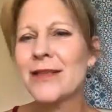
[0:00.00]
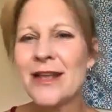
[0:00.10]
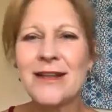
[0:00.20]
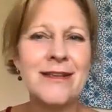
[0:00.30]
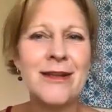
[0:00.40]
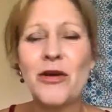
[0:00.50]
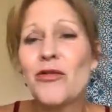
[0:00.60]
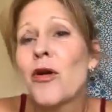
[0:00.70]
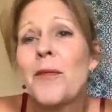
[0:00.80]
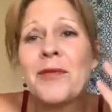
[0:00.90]
that you don't
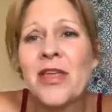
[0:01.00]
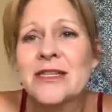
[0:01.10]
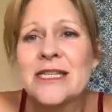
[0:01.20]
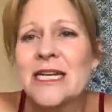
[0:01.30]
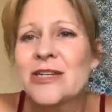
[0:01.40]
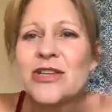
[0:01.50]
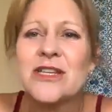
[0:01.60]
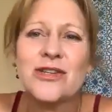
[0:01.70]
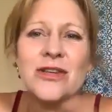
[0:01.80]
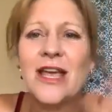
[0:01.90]
grow up in Los
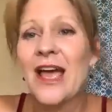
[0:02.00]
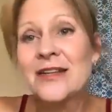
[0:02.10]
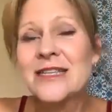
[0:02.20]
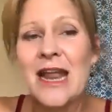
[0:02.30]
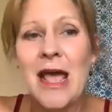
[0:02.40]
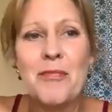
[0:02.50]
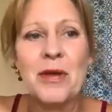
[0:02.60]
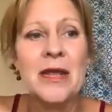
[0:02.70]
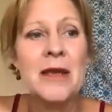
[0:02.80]
Angeles. You're like, how does that happen?